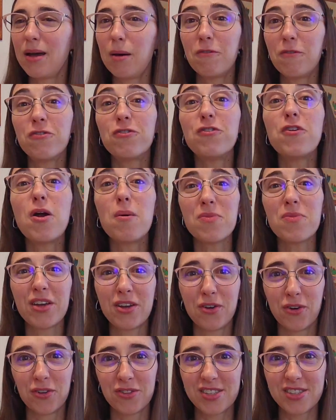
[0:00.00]
from the
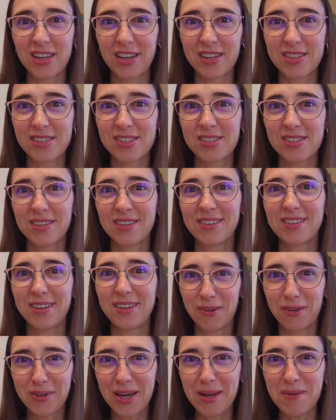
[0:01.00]
context,
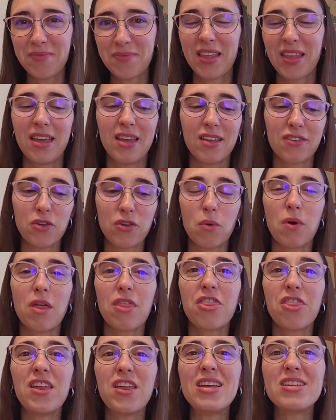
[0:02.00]
okay? So
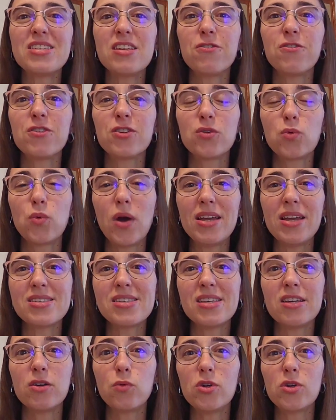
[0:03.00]
3 different ways
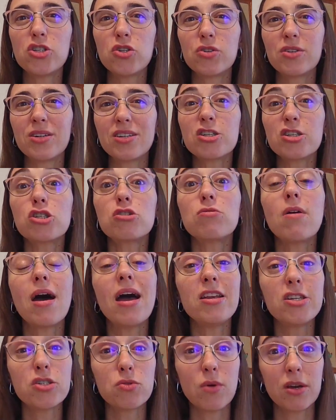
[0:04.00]
in which you can
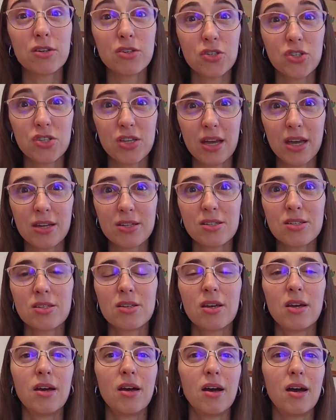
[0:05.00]
try to understand
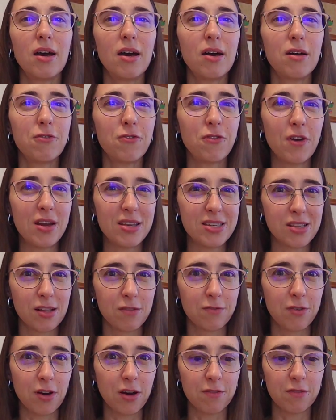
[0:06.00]
a
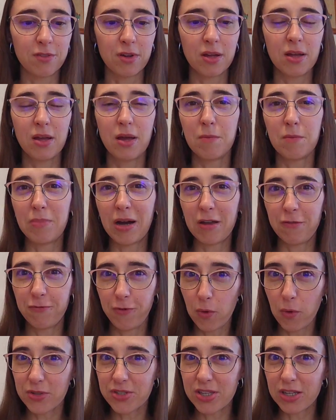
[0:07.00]
phrasal verb: by
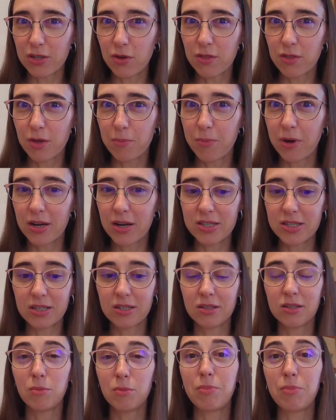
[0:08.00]
focusing on the
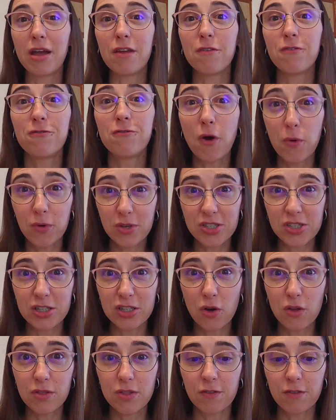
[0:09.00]
particle, by focusing
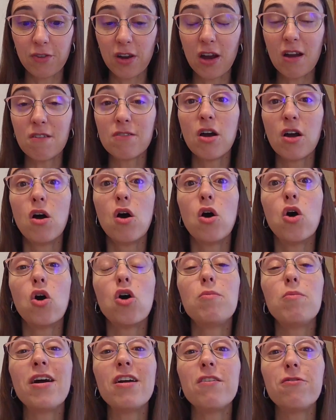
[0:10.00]
on the verb,
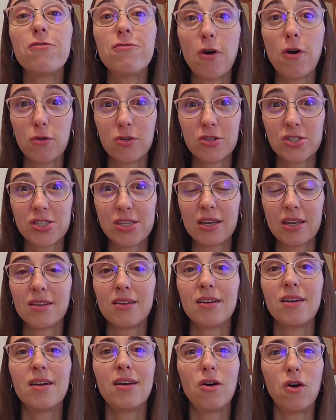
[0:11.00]
or by
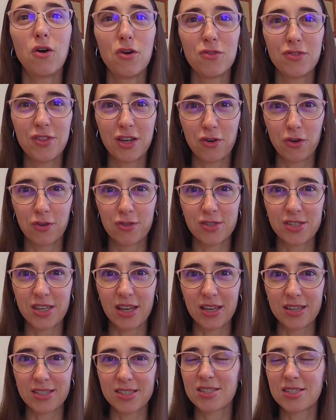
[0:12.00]
focusing on the
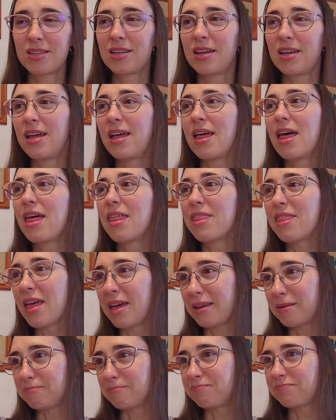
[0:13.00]
context.
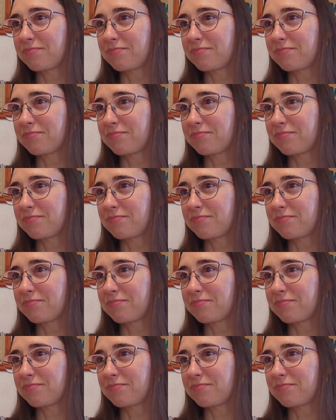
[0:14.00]
Then,